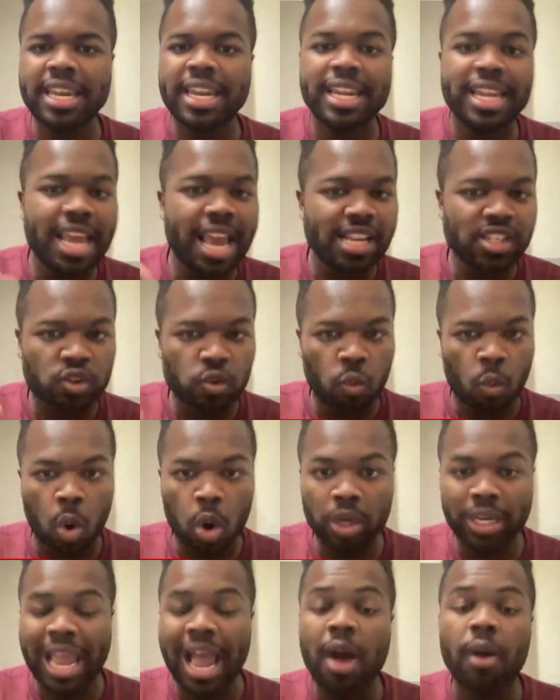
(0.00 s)
and he has to
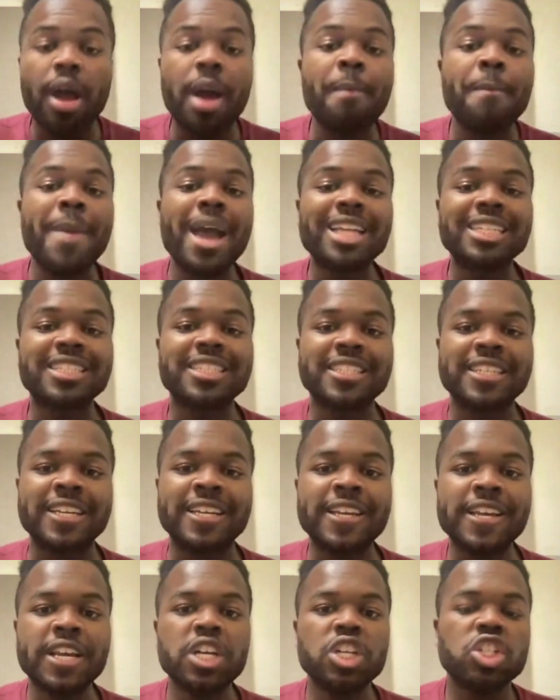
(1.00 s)
work out immensely.